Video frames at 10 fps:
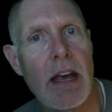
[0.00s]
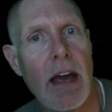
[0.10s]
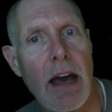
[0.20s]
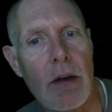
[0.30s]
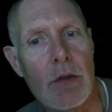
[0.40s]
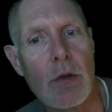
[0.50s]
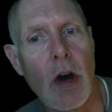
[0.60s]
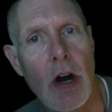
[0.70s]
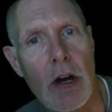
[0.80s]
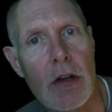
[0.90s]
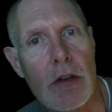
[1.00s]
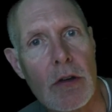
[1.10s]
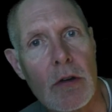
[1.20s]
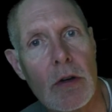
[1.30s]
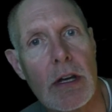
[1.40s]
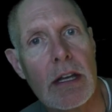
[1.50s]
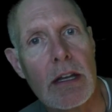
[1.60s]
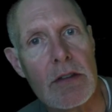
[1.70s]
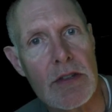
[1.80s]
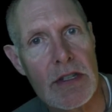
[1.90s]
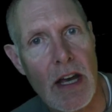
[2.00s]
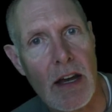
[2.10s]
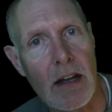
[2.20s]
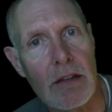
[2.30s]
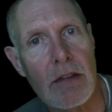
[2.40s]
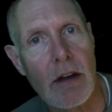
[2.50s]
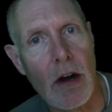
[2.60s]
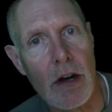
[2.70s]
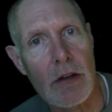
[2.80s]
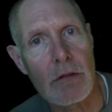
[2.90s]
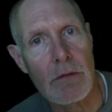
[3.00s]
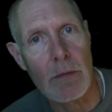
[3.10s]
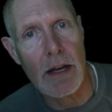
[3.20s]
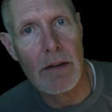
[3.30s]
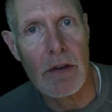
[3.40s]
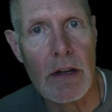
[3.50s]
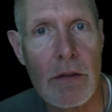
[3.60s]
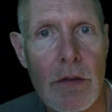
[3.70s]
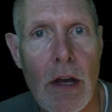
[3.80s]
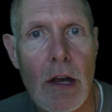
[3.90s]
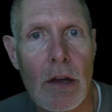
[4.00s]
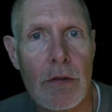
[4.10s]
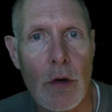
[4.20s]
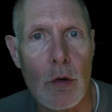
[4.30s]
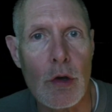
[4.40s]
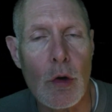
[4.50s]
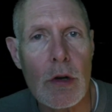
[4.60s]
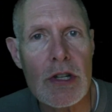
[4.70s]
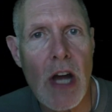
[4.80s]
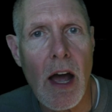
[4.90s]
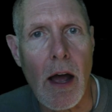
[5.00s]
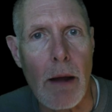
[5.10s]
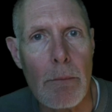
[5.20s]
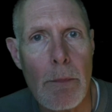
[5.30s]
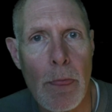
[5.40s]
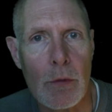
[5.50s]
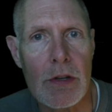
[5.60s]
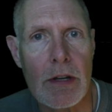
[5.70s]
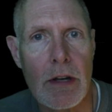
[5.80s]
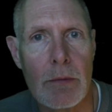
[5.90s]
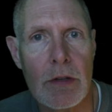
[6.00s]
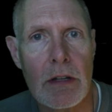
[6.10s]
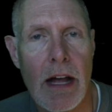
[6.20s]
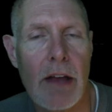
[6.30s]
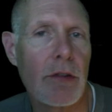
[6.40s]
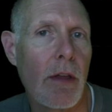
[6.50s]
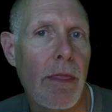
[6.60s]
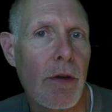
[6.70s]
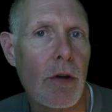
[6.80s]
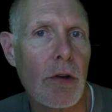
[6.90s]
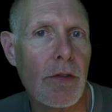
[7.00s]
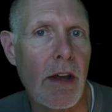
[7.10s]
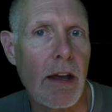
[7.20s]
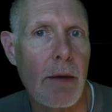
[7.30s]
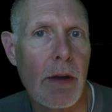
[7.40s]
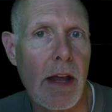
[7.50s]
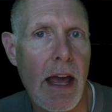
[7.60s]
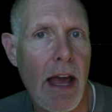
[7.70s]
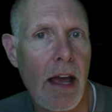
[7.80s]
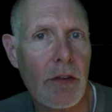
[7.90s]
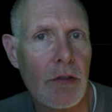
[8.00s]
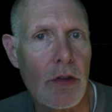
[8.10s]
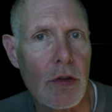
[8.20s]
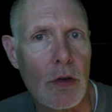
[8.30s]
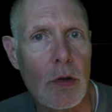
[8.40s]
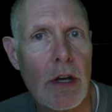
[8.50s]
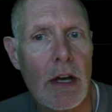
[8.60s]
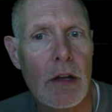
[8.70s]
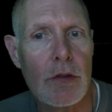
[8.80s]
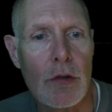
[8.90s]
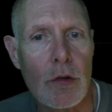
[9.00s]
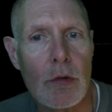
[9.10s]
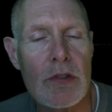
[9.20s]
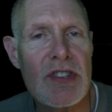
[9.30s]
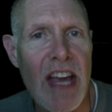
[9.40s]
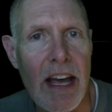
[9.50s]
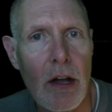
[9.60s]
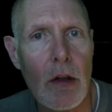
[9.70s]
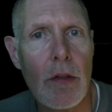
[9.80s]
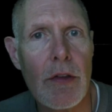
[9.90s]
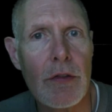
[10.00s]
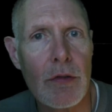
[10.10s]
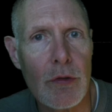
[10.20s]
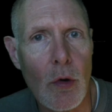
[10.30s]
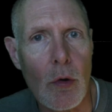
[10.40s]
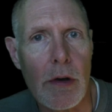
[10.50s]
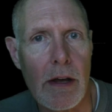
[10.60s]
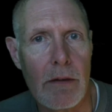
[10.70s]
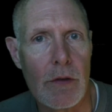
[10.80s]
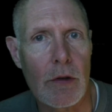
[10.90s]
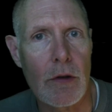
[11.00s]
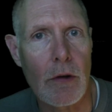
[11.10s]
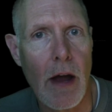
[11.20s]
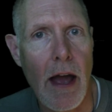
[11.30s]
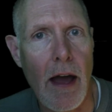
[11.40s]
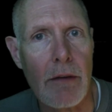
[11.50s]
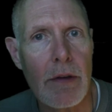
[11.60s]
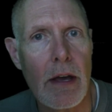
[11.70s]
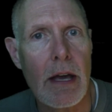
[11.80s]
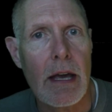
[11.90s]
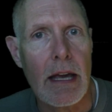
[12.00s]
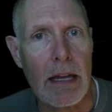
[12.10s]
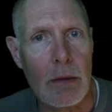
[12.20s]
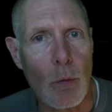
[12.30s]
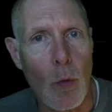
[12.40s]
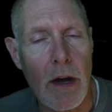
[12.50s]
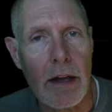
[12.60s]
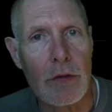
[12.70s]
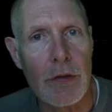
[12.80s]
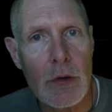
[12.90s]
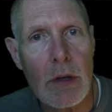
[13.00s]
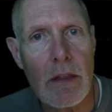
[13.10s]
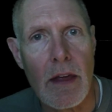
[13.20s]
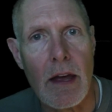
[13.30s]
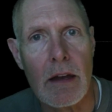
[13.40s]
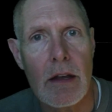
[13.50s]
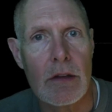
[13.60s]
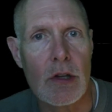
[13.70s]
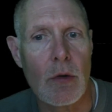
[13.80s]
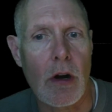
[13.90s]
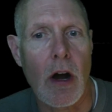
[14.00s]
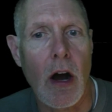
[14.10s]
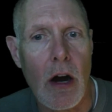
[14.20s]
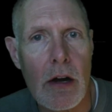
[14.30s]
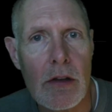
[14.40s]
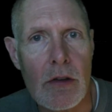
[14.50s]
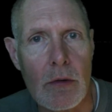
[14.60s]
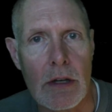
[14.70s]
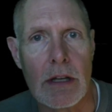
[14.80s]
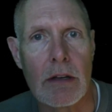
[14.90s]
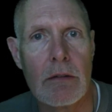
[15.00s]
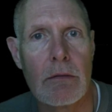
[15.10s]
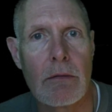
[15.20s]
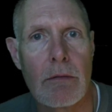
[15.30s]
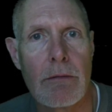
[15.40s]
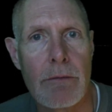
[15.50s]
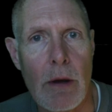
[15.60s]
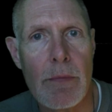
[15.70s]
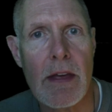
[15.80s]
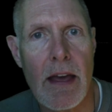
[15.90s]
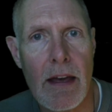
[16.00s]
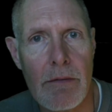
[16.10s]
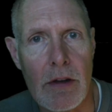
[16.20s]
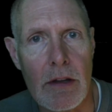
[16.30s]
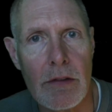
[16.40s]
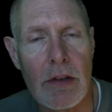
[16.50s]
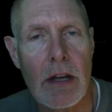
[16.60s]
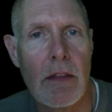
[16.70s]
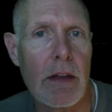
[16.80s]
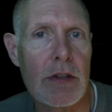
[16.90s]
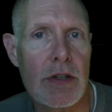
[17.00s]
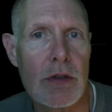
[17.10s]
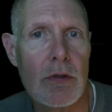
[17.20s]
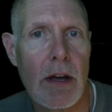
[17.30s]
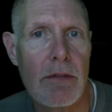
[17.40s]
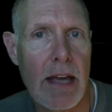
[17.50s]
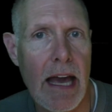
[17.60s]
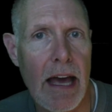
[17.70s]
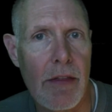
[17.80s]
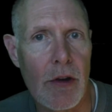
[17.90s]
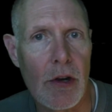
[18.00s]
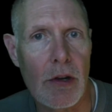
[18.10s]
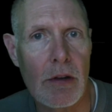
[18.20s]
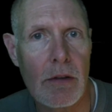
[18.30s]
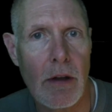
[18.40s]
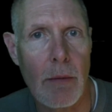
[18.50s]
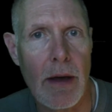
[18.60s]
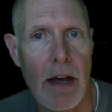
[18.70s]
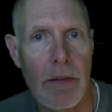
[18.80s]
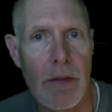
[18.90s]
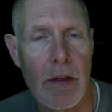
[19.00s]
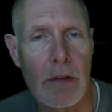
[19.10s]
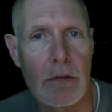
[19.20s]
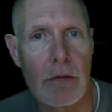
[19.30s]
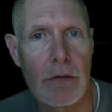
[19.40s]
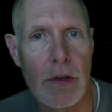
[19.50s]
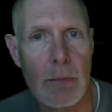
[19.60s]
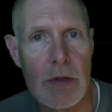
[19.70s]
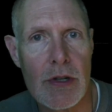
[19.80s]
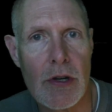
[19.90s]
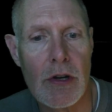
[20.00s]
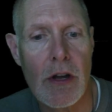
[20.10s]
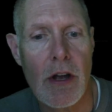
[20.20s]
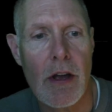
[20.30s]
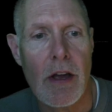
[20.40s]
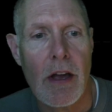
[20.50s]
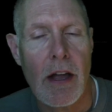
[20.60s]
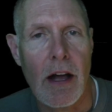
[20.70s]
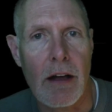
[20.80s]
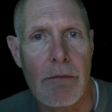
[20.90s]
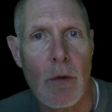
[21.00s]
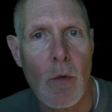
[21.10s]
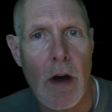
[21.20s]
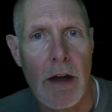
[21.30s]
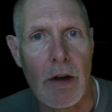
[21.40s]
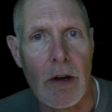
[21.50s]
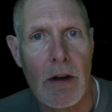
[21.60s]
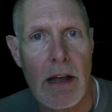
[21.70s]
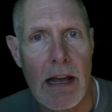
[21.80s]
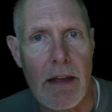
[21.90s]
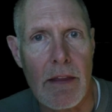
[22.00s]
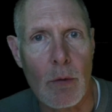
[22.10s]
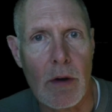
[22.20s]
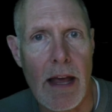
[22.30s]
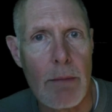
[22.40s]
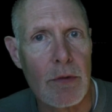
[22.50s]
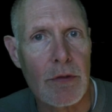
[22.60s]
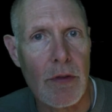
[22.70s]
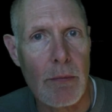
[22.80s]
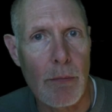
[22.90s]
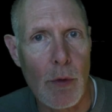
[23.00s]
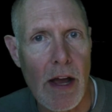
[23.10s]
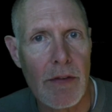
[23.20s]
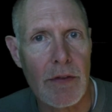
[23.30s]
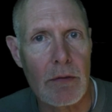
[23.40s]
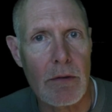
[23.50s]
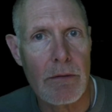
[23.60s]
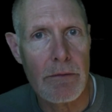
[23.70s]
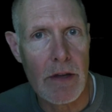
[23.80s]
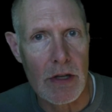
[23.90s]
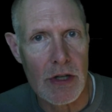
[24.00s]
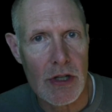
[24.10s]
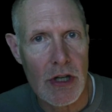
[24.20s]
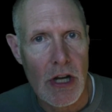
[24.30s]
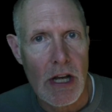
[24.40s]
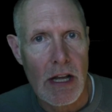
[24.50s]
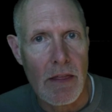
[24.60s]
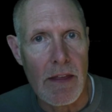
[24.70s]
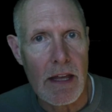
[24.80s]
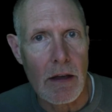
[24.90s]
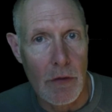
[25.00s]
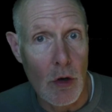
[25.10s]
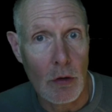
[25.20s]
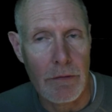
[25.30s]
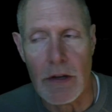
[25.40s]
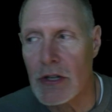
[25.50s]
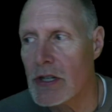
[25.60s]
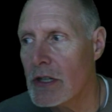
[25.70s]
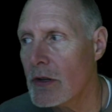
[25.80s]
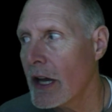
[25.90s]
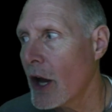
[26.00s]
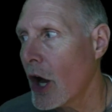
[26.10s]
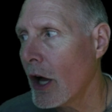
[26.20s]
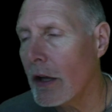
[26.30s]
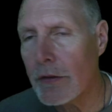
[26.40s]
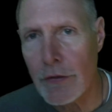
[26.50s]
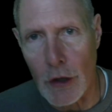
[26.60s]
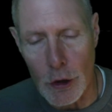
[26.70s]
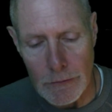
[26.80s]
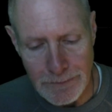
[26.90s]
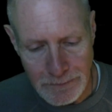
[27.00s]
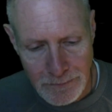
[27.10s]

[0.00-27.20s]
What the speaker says: how you argue in science, and argue from evidence. So your job, when you come to class on Thursday, I'm going to ask you to tell the story of your graph, and while doing that, you are arguing from the evidence that you have gathered about the temperature of the water and then what happens to the breaths of a fish, the goldfish. You can also